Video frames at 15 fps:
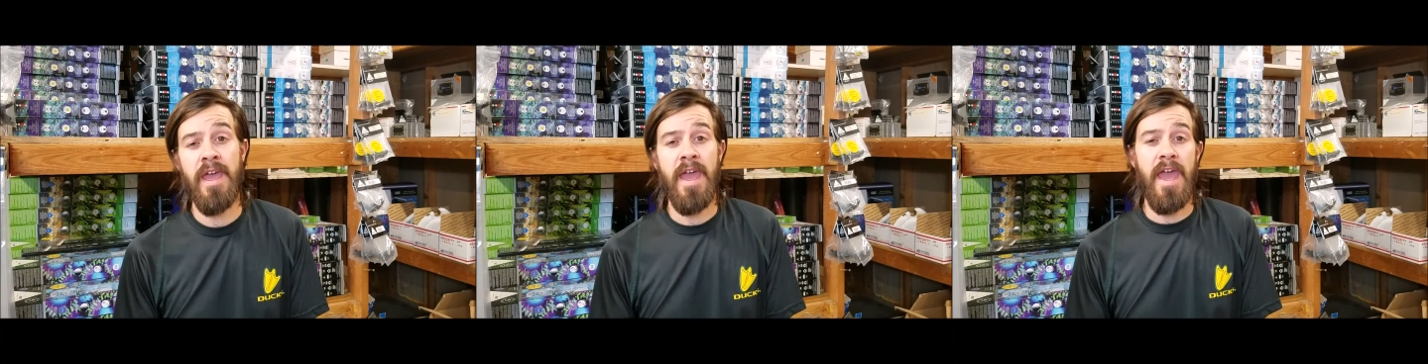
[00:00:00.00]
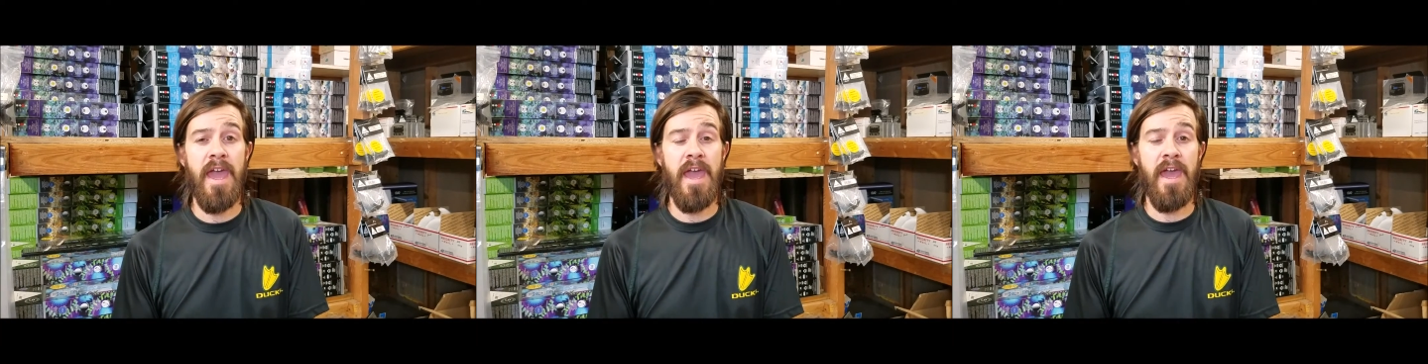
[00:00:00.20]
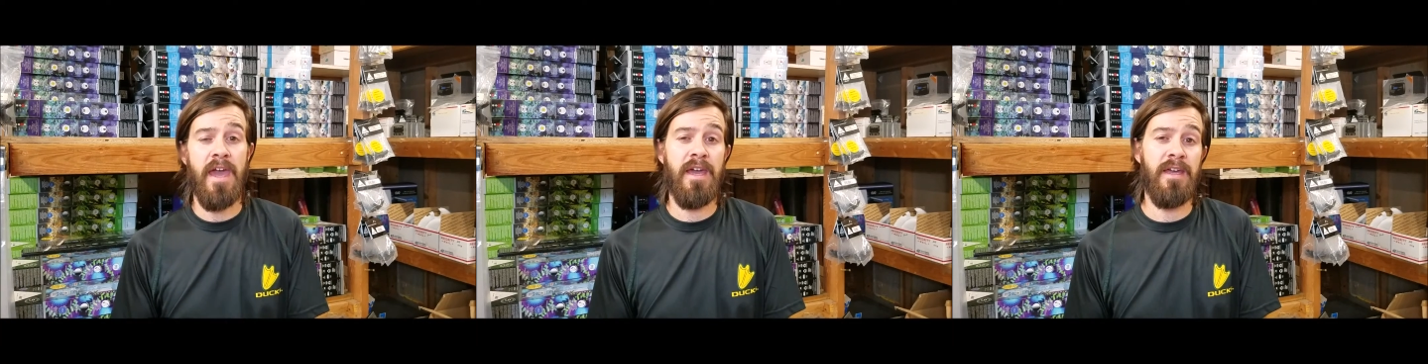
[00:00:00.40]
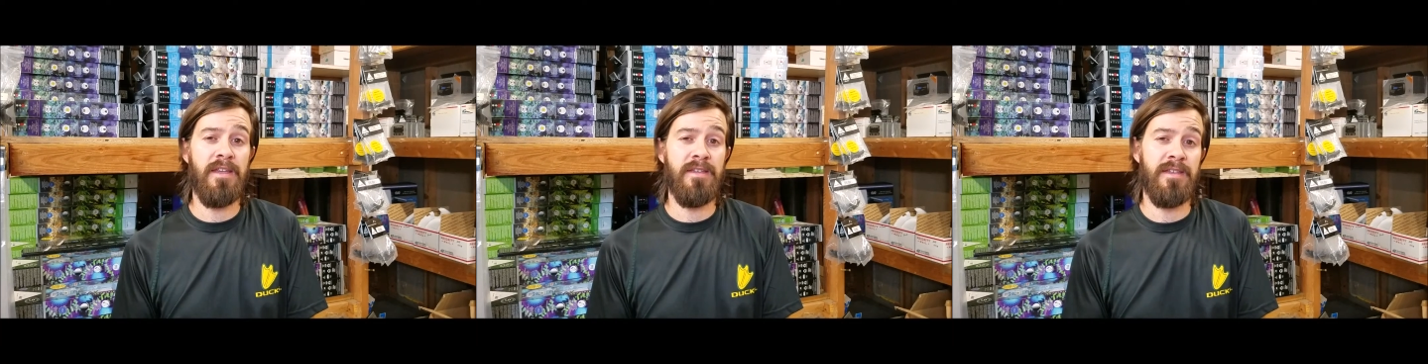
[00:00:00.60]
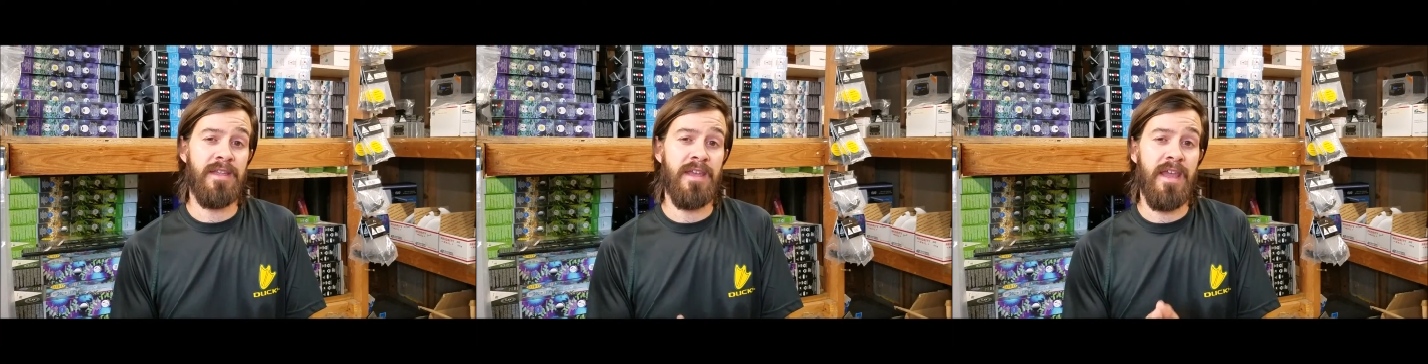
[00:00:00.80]

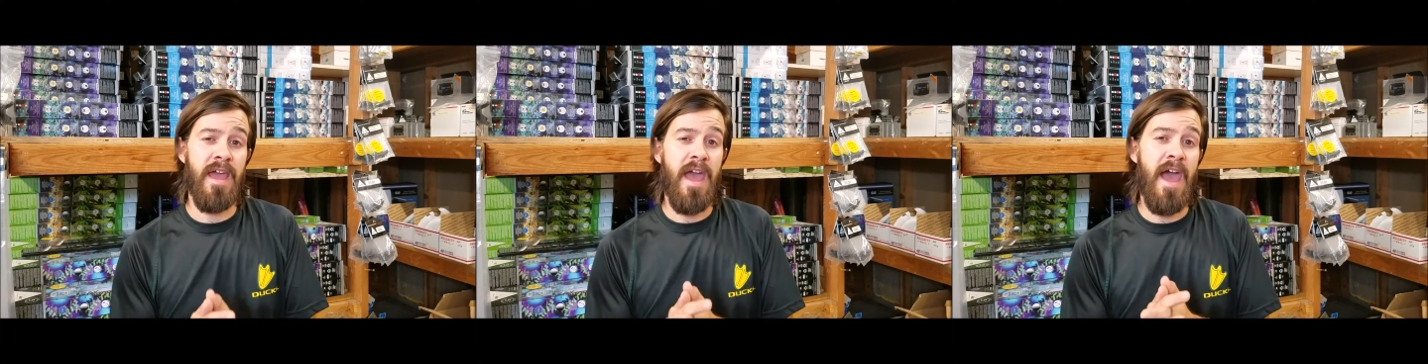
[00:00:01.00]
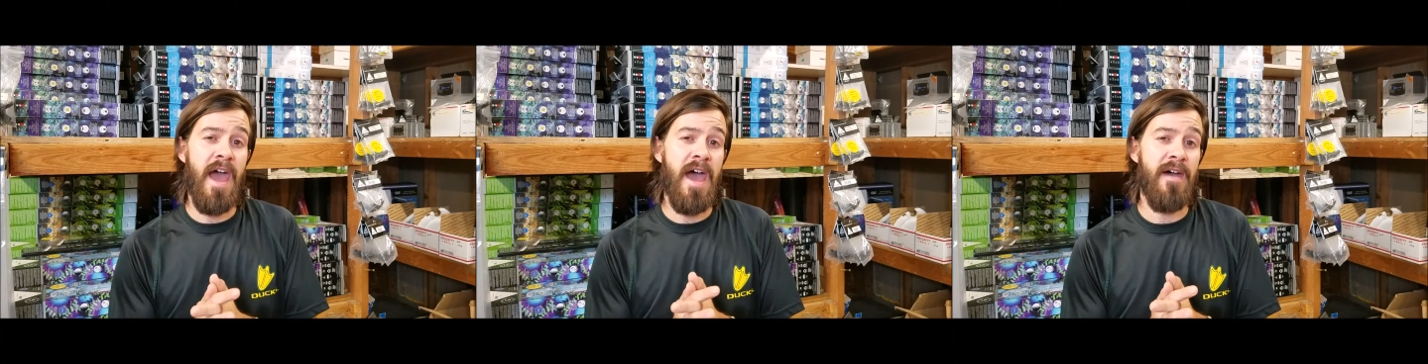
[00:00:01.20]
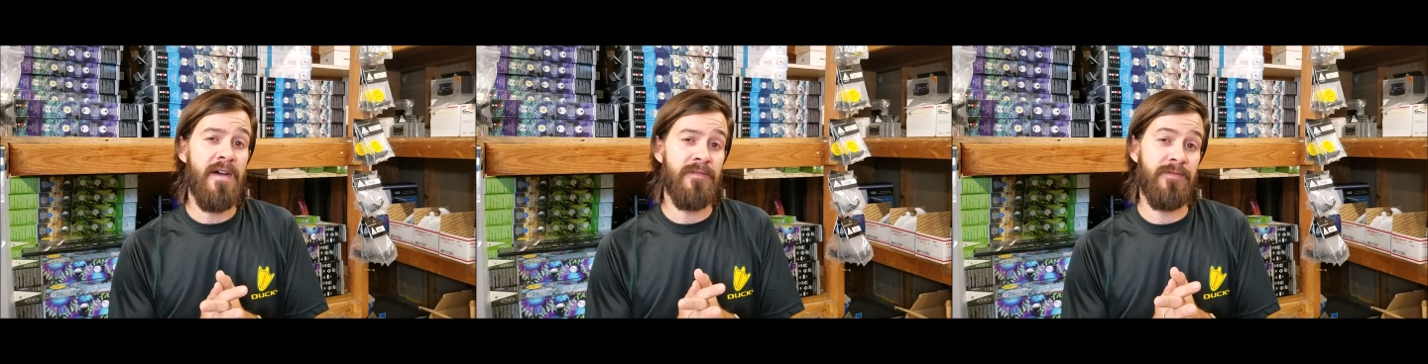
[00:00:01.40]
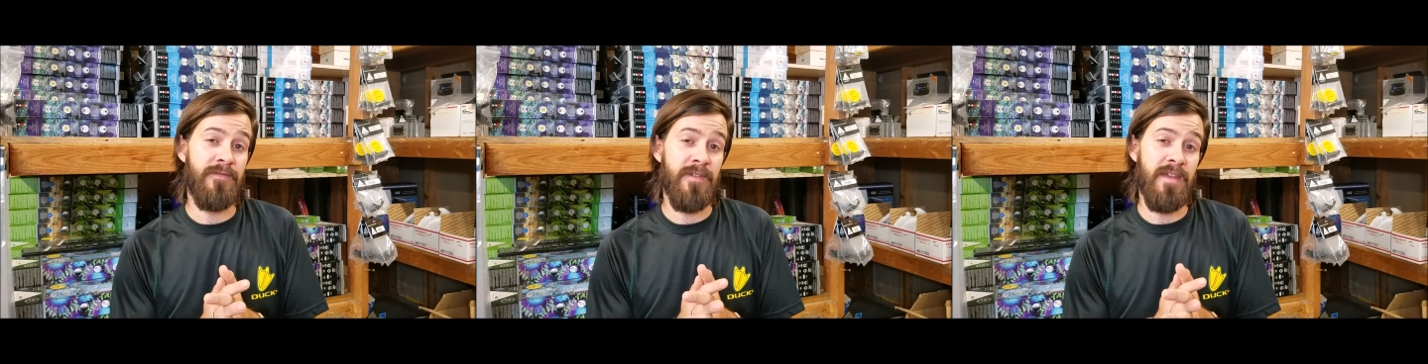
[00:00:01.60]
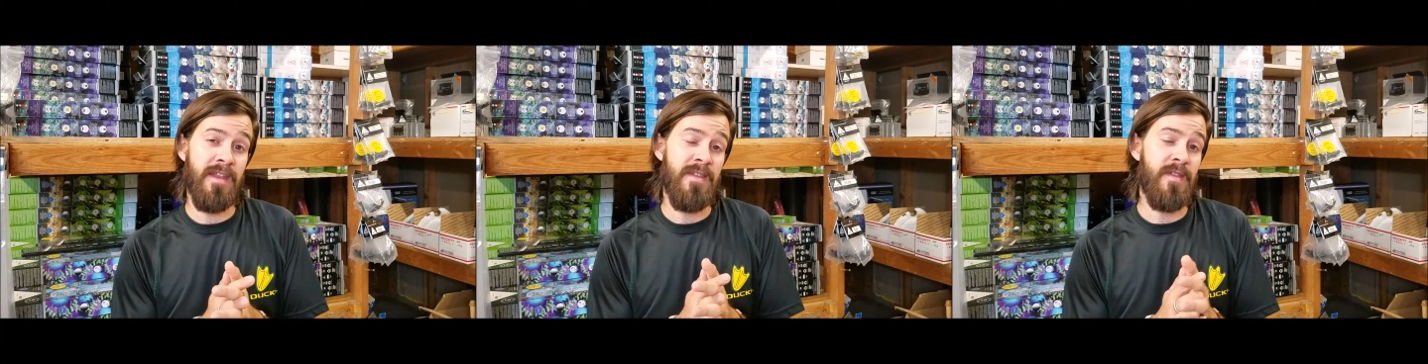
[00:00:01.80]
and have
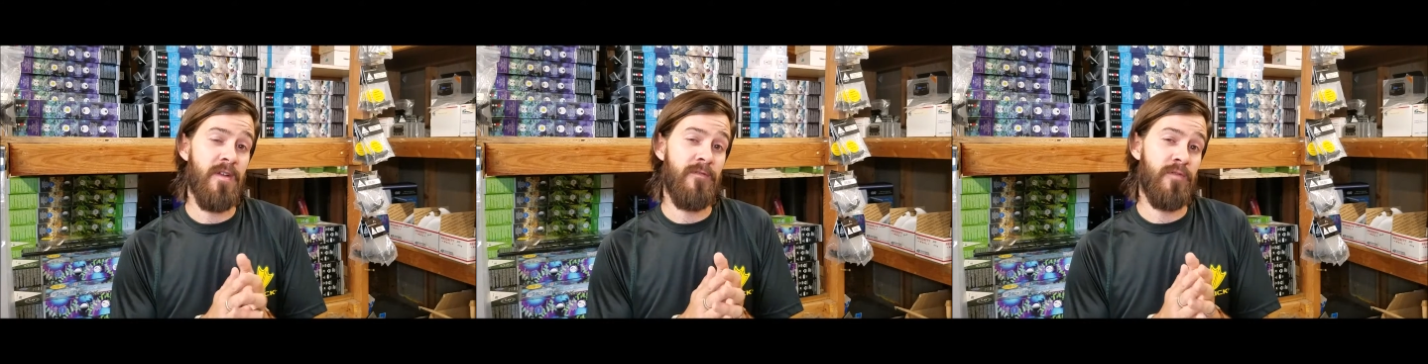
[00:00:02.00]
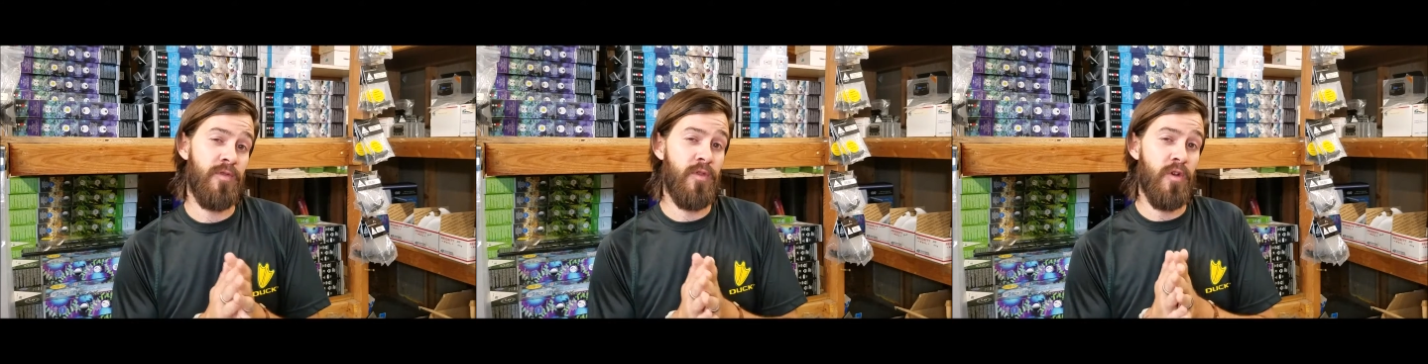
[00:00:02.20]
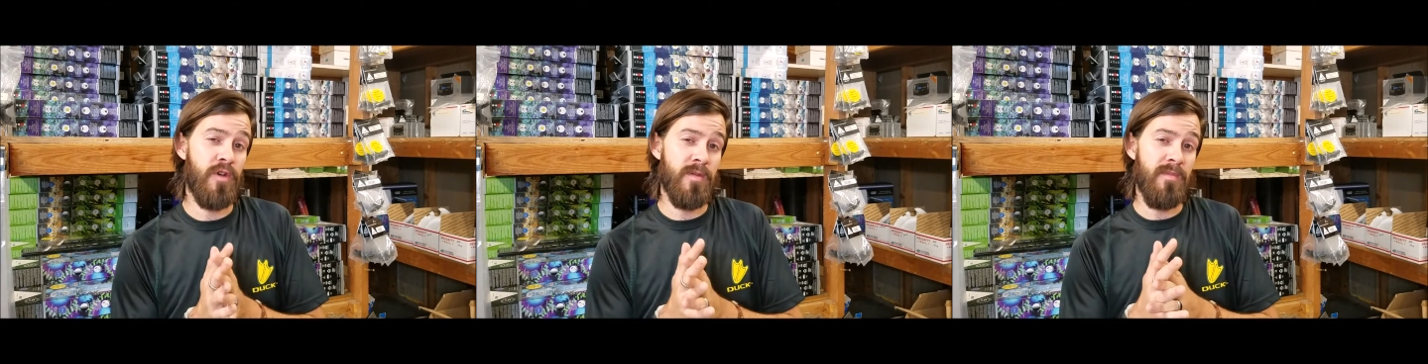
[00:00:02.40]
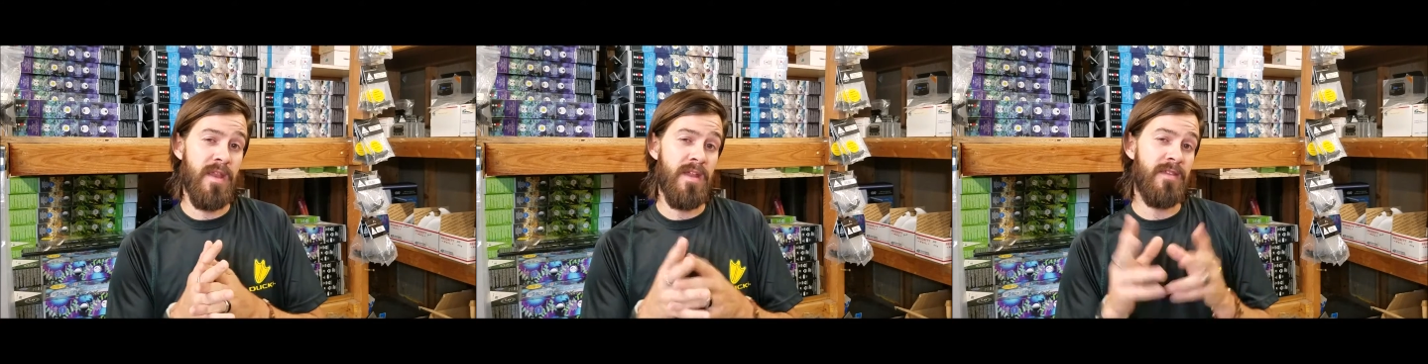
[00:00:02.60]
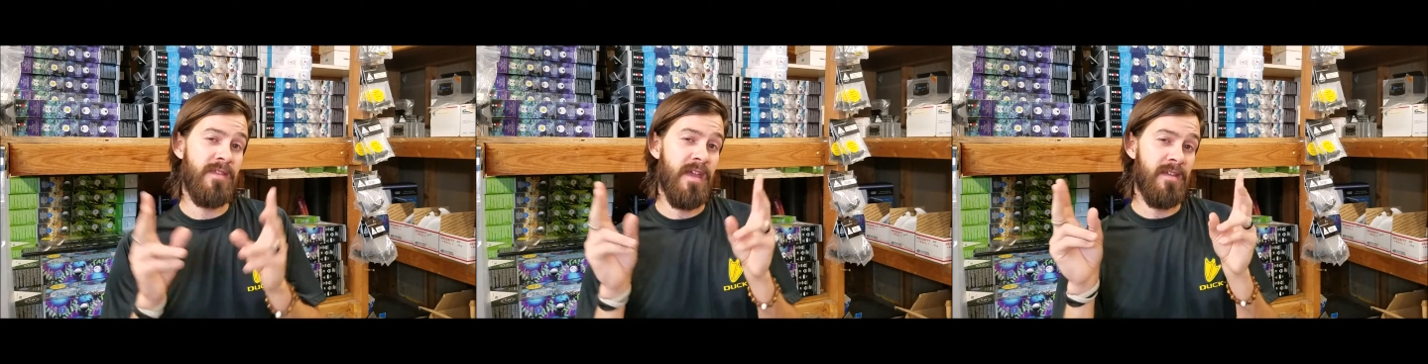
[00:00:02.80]
it in there for 30
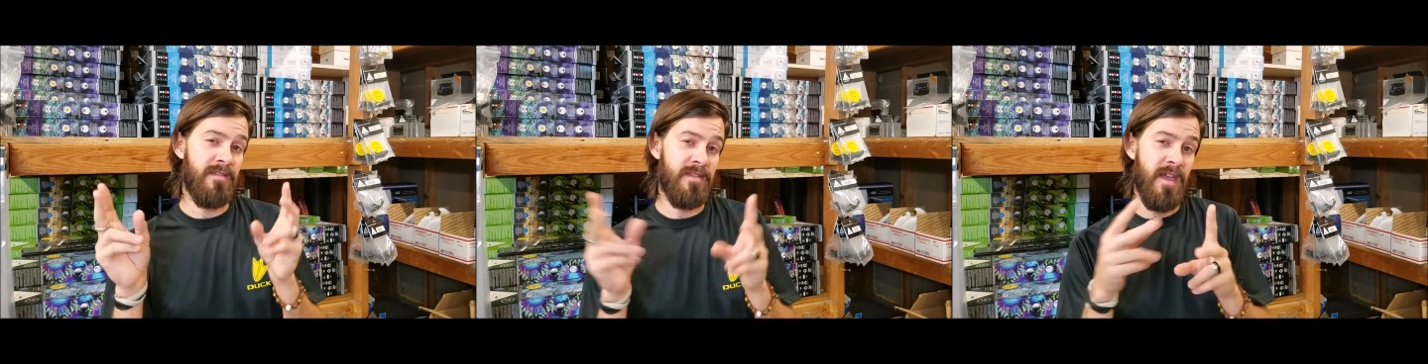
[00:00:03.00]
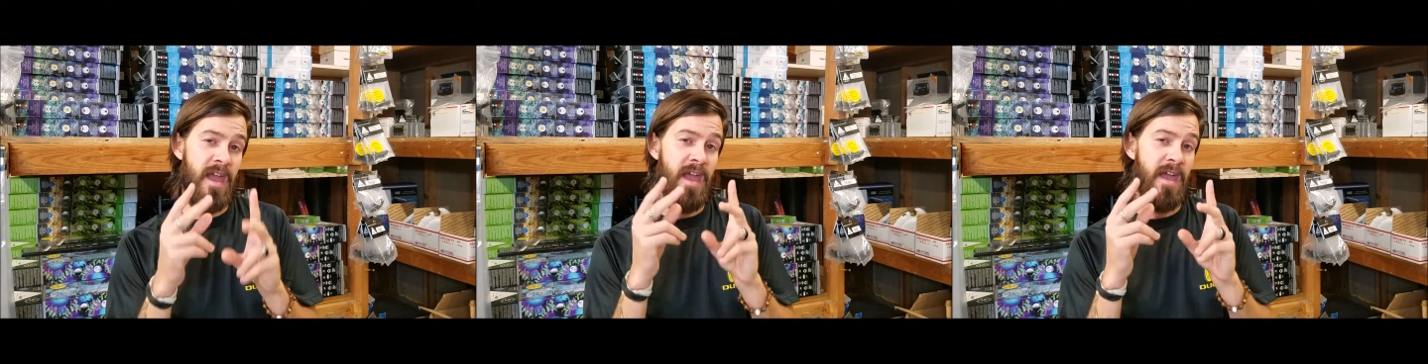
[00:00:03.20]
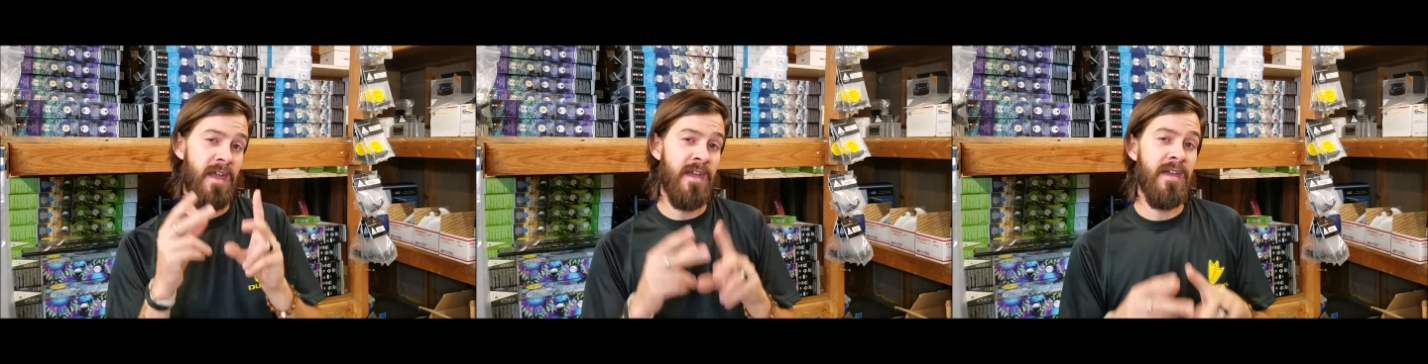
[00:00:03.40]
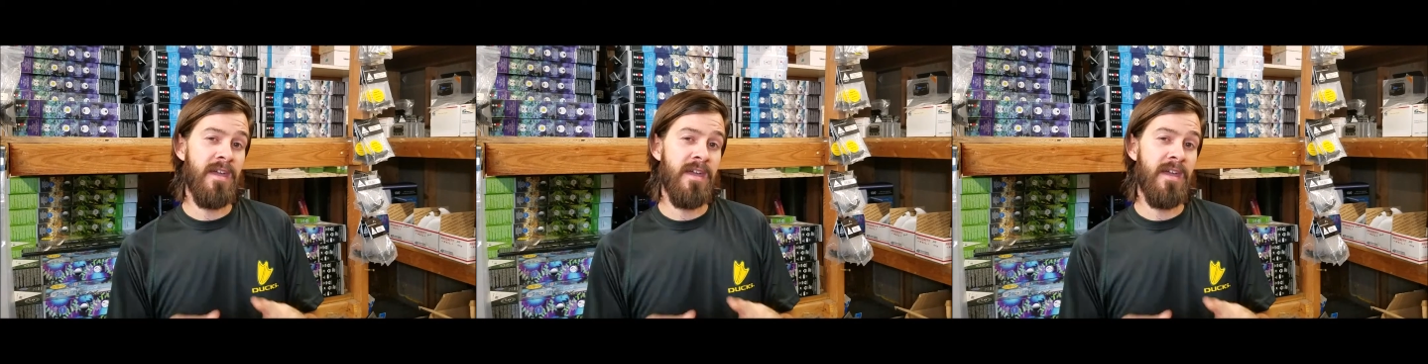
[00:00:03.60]
minutes, they say,